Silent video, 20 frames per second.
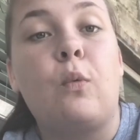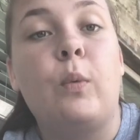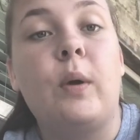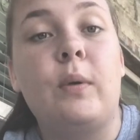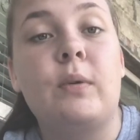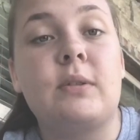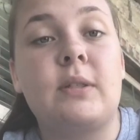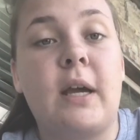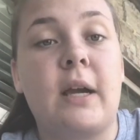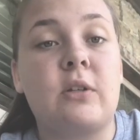
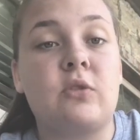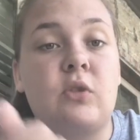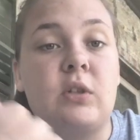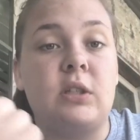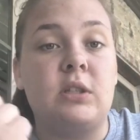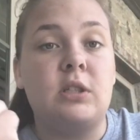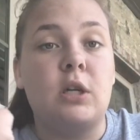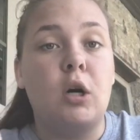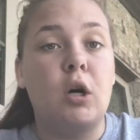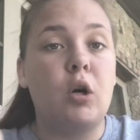we was
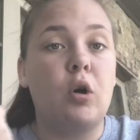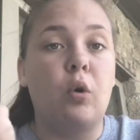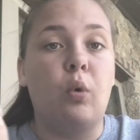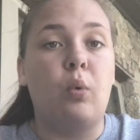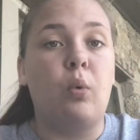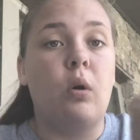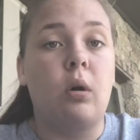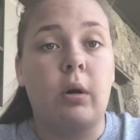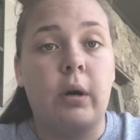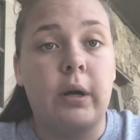actually tug of
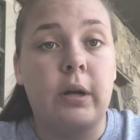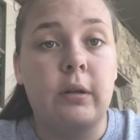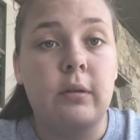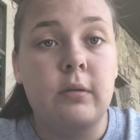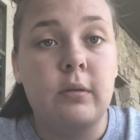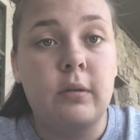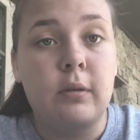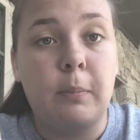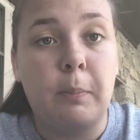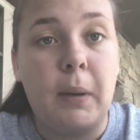warring
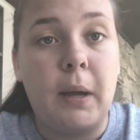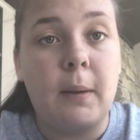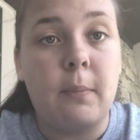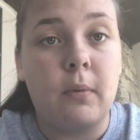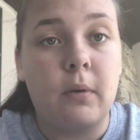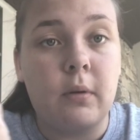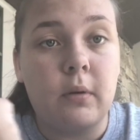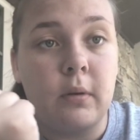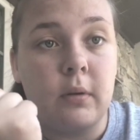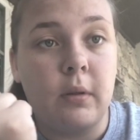the
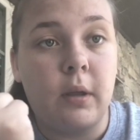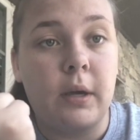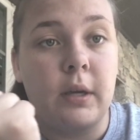paper,